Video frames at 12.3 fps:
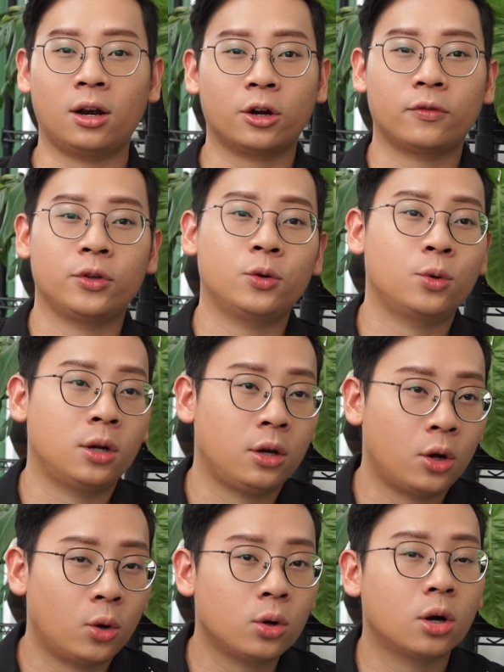A lot of you will
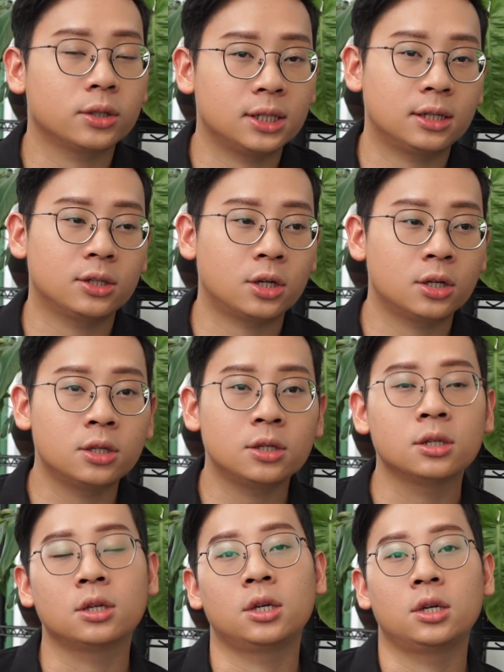know Cotyledon